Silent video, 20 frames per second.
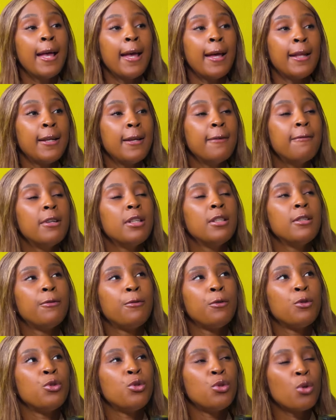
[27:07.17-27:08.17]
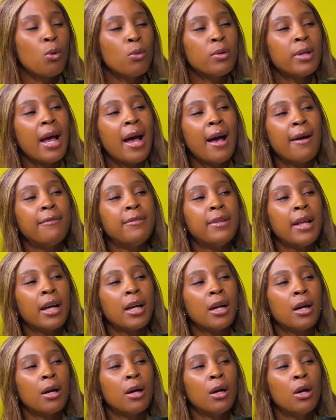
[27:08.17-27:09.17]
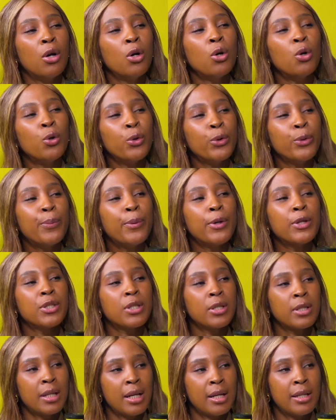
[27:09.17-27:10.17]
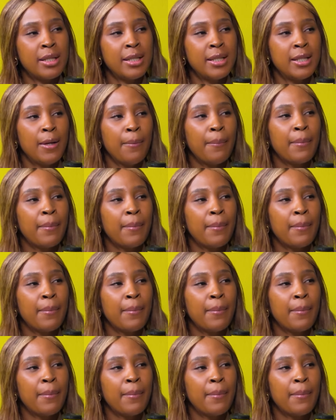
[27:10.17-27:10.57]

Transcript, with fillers: And even if you don't have like a good personality,